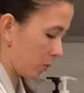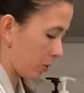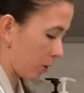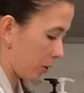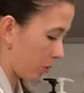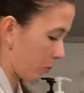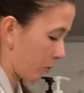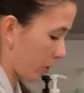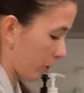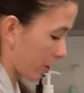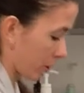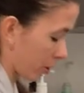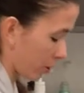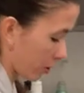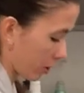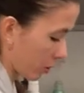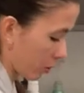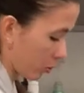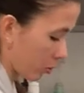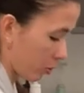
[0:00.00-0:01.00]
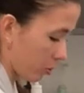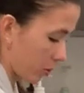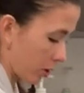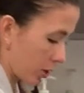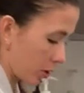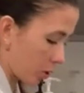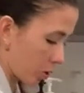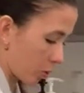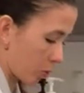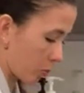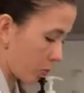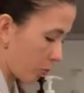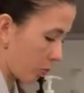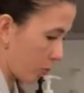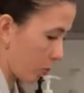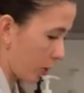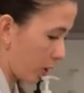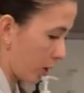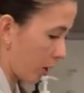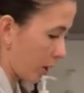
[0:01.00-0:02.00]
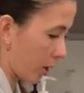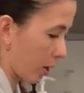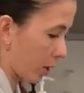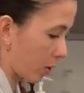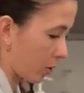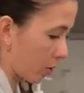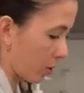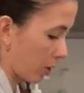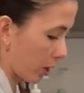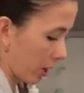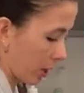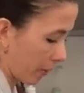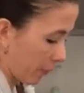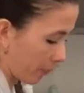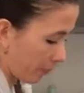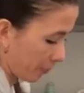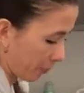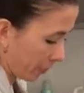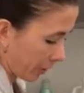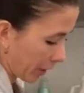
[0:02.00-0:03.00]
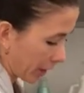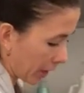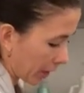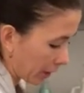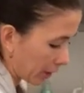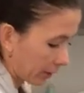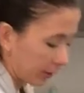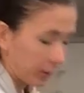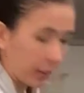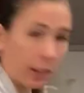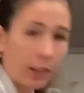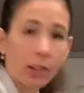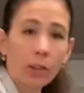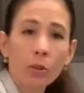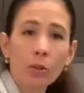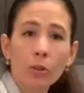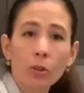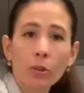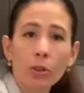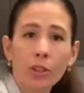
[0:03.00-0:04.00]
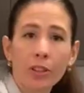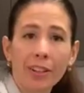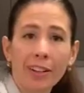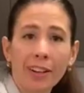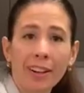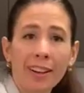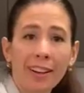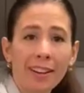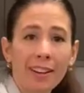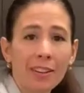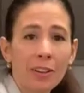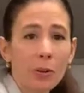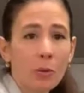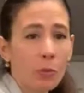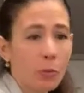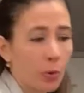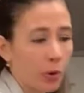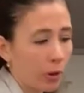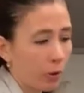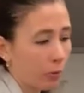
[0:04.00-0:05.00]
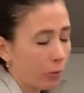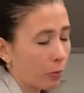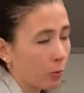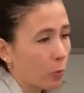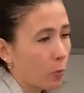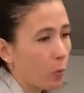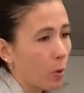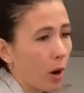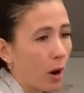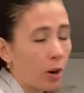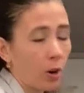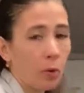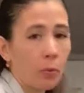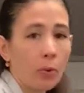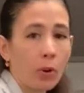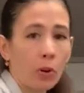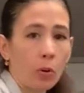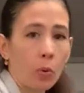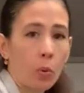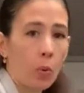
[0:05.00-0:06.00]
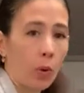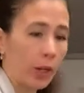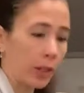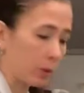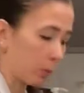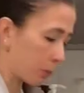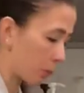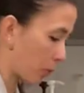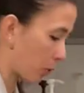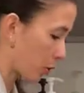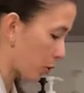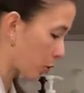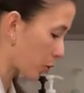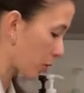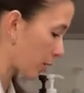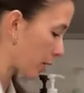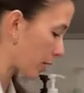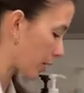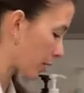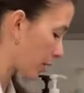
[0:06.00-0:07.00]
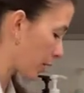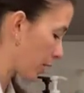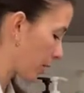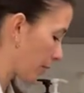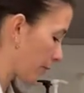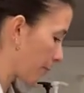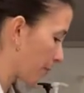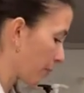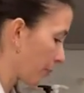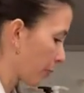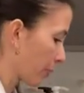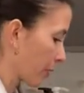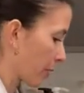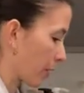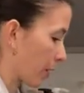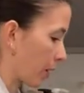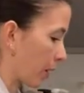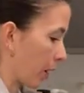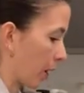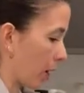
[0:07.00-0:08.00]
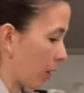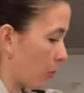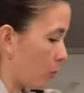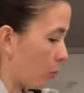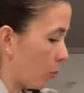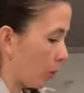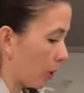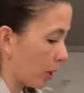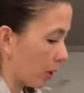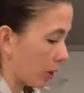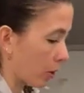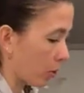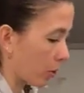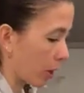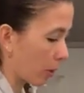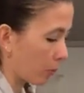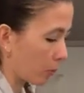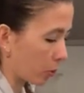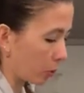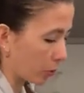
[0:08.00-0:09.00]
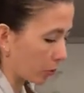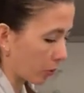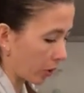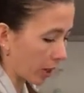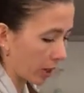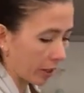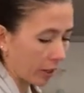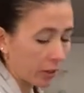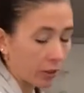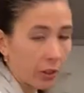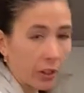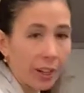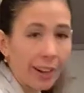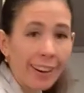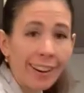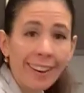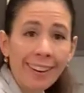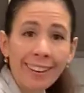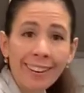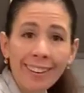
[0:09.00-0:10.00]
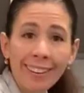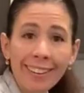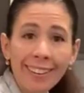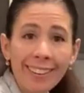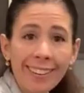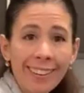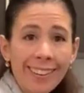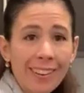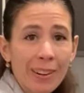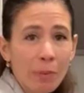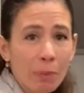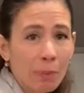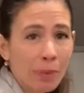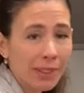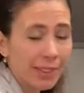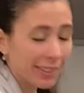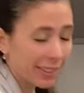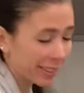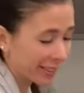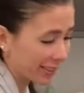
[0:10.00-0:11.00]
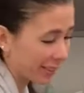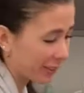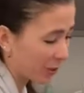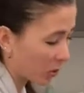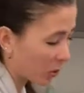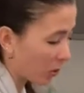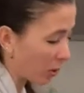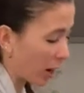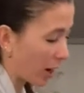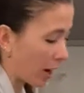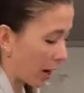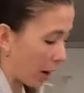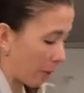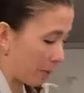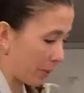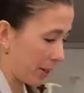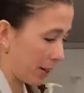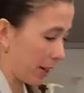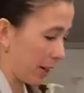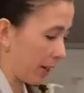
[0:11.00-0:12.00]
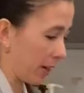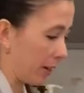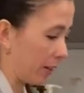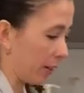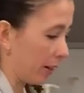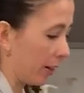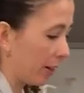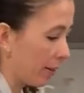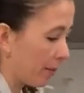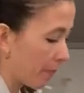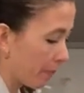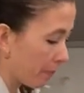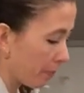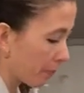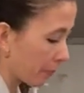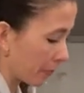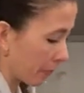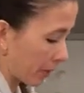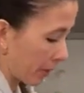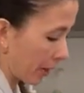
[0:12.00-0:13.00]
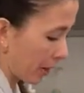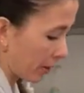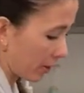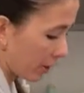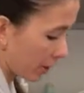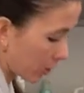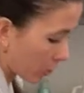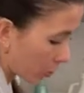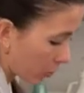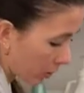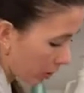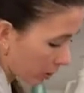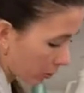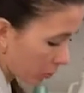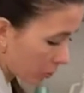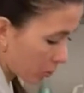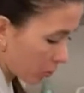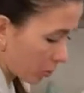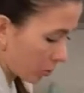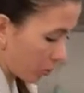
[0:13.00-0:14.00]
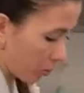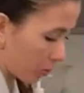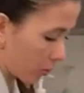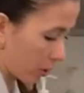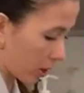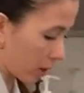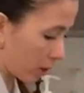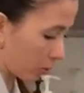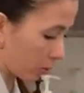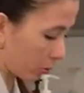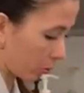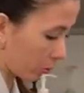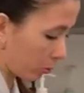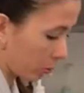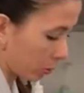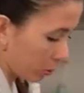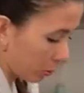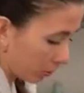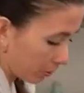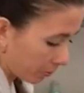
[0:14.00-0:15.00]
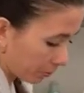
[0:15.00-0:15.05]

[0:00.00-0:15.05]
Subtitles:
what we are gonna do is we are gonna untangle her hair with one of our wet brushes, and we are gonna blow dry her hair. But this is gonna happen later. I just wanted to show you how to do